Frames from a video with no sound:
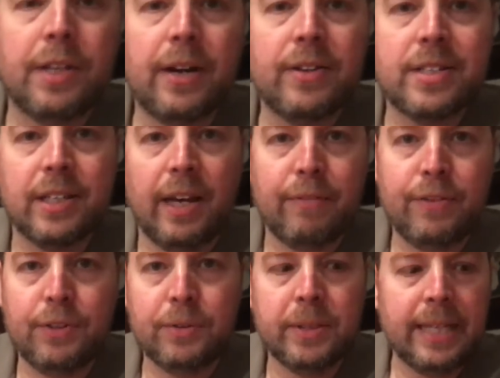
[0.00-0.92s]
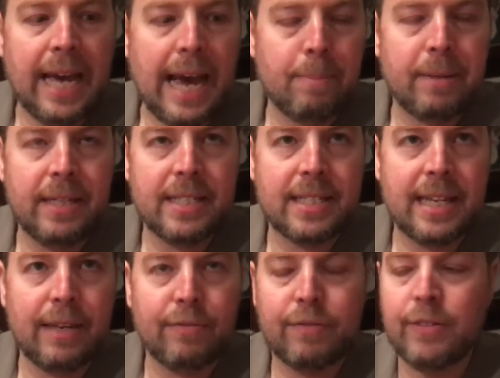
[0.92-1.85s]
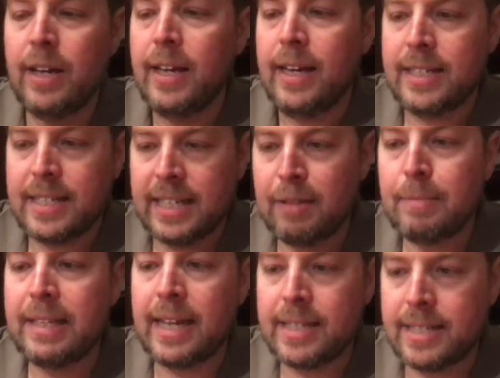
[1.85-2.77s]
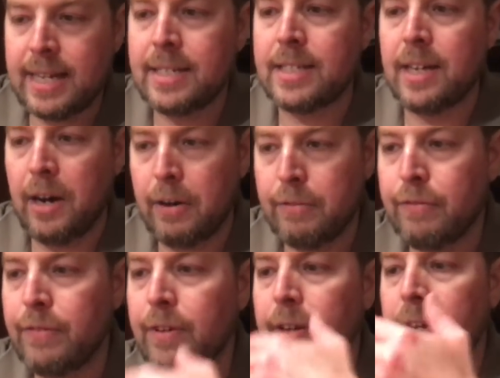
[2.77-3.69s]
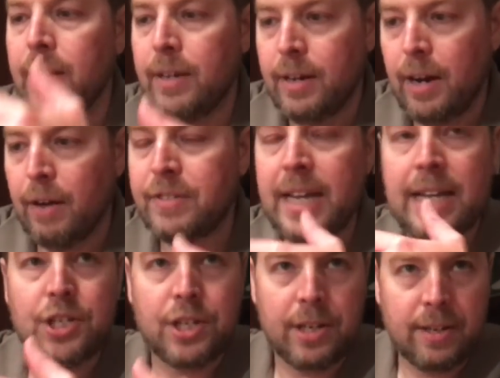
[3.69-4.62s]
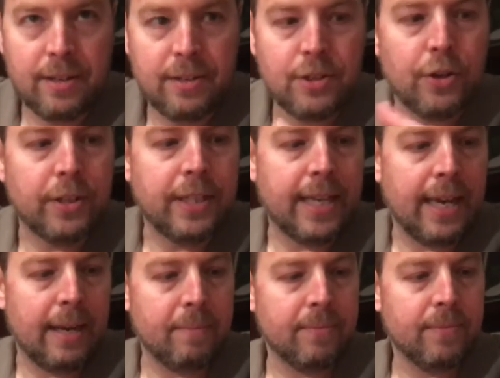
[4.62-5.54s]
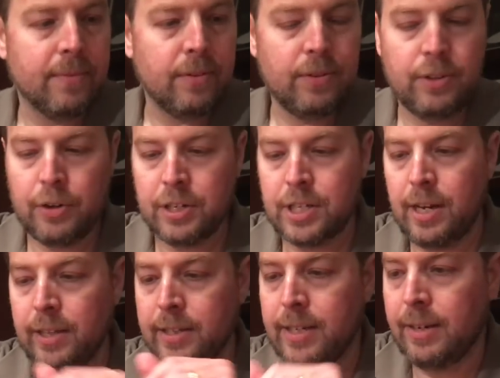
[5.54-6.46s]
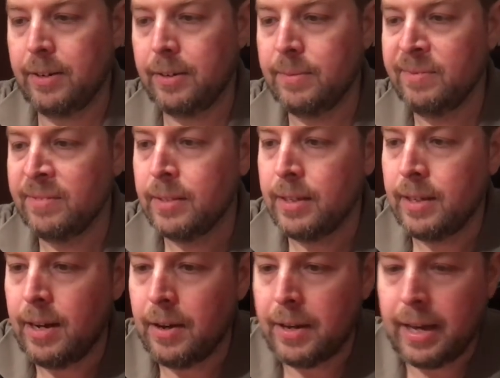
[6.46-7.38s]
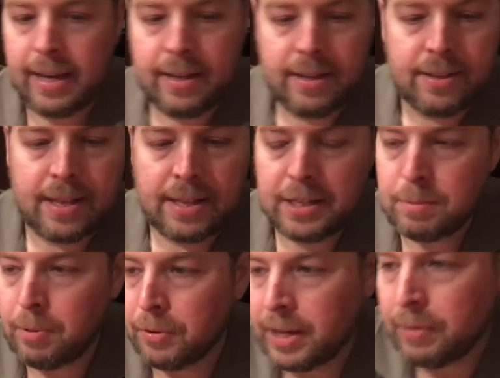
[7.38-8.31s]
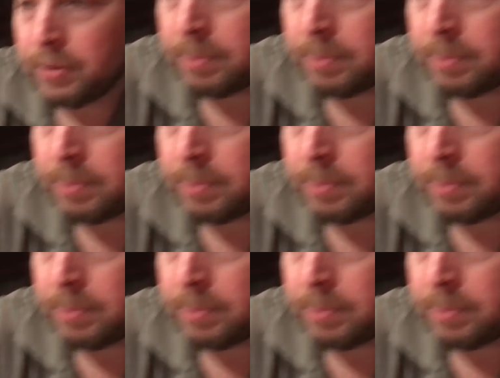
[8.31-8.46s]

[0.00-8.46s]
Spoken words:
there until I feel really happy and safe. It's to give me that sense of tension during the game, during solitaire. Okay, then these both get